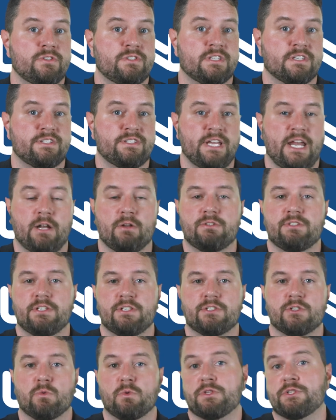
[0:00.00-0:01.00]
the standard
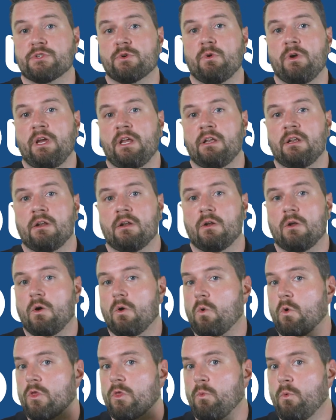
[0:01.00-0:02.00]
sensor with screen
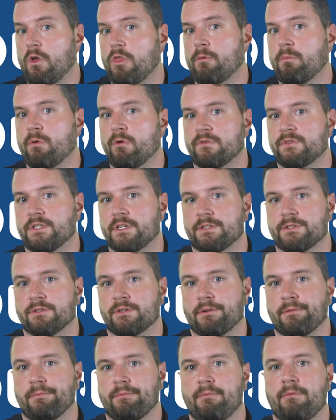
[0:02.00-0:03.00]
or the weatherproof
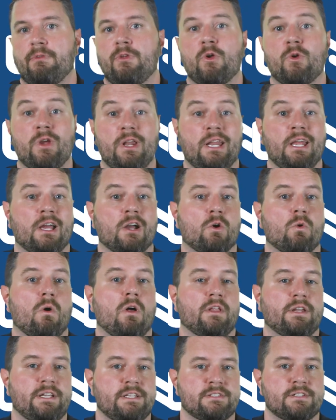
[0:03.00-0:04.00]
sensor, you're getting a
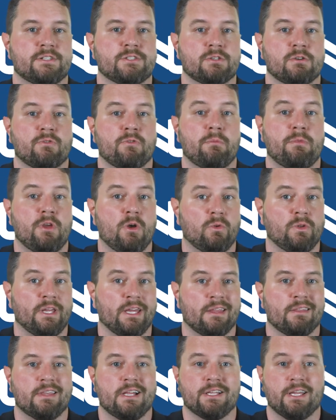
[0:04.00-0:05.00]
quality sensor from
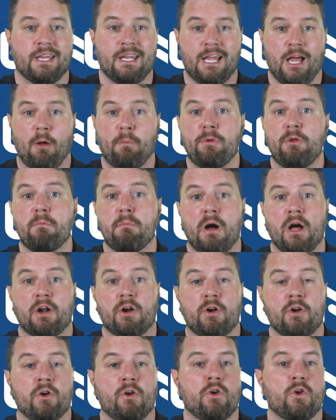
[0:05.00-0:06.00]
YoLink that can help you
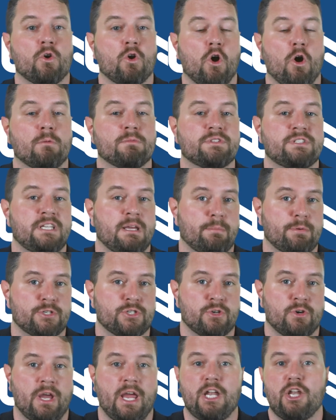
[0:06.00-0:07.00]
monitor your home's
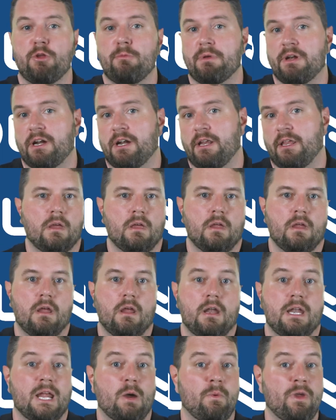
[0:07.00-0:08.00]
temperature and humidity.
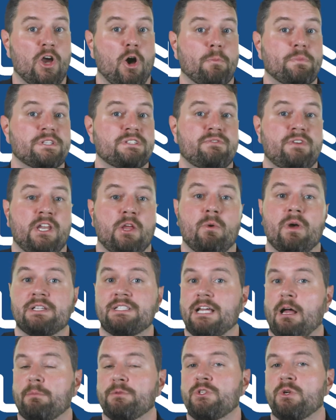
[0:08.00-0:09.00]
Now, we hope this video has
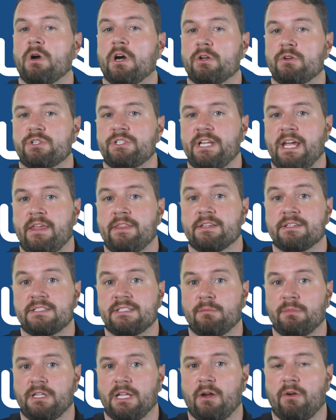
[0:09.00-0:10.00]
helped you understand the
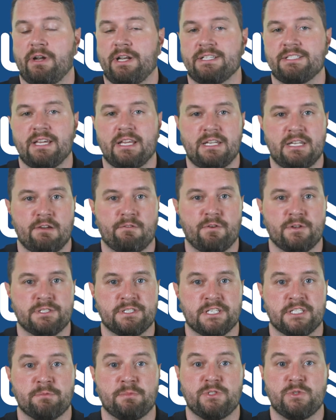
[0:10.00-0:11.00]
similarities and
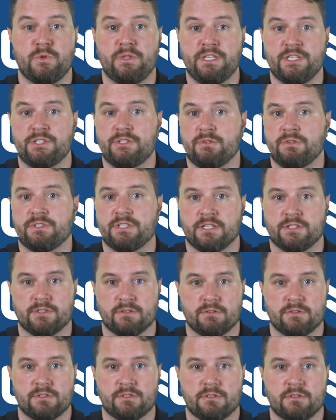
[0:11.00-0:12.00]
differences between these two
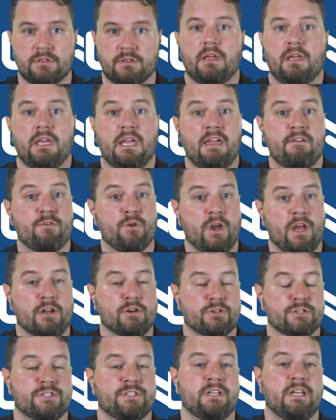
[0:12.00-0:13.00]
sensors. If you're
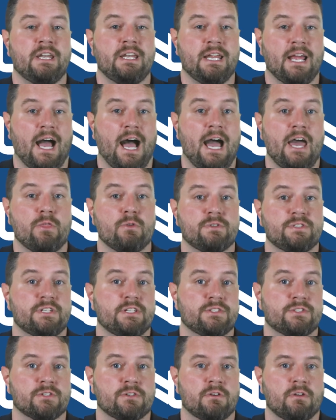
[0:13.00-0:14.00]
interested in either
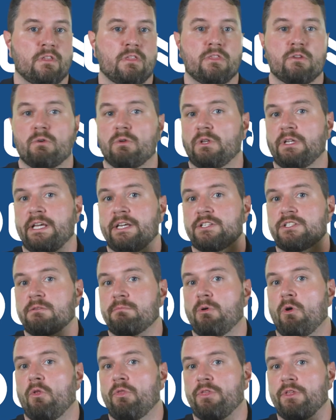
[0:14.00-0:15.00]
sensor, there are links to
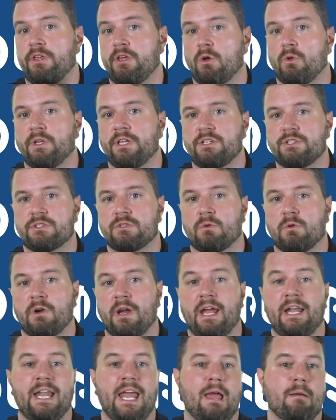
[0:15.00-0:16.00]
both the YoLink store
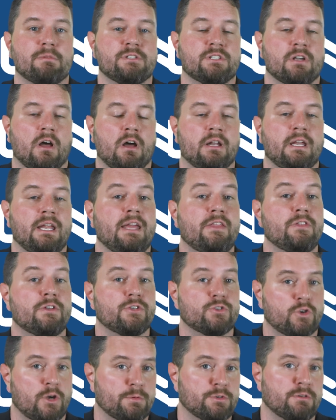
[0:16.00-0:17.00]
and Amazon in the
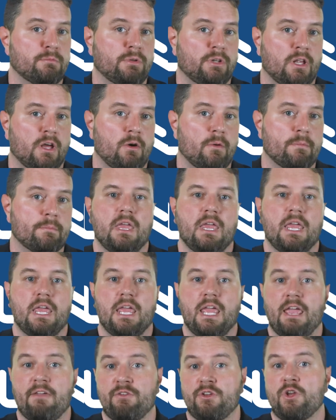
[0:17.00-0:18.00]
description below.
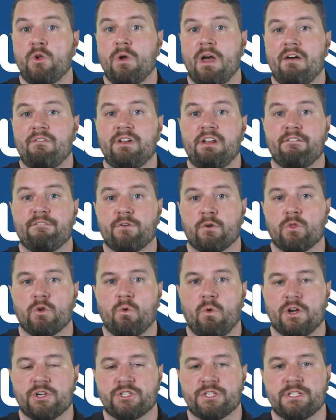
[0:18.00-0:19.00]
If you do have any further
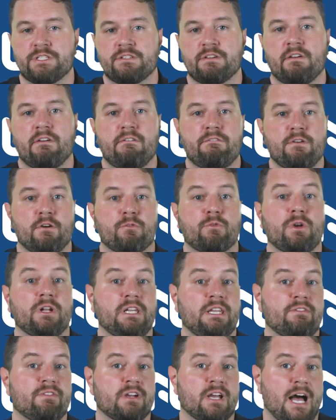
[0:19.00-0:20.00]
questions, feel free to
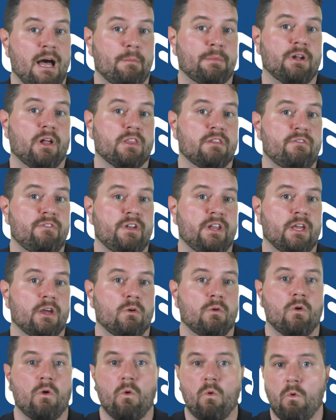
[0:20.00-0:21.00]
leave a comment on the
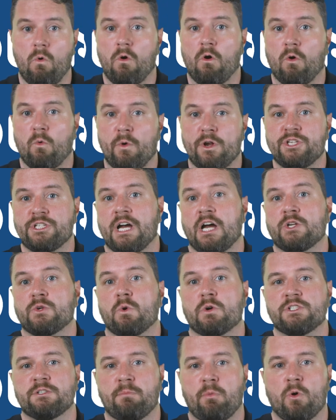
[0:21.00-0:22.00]
video or reach out to our
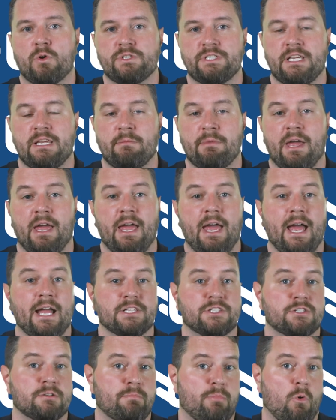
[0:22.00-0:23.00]
support team at
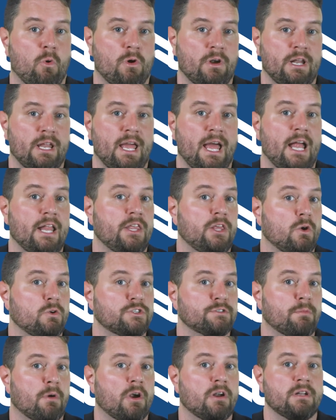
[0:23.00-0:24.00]

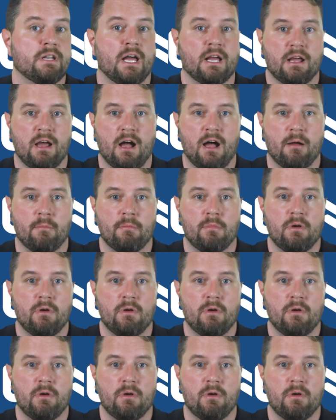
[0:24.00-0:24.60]
support@yosmart.com.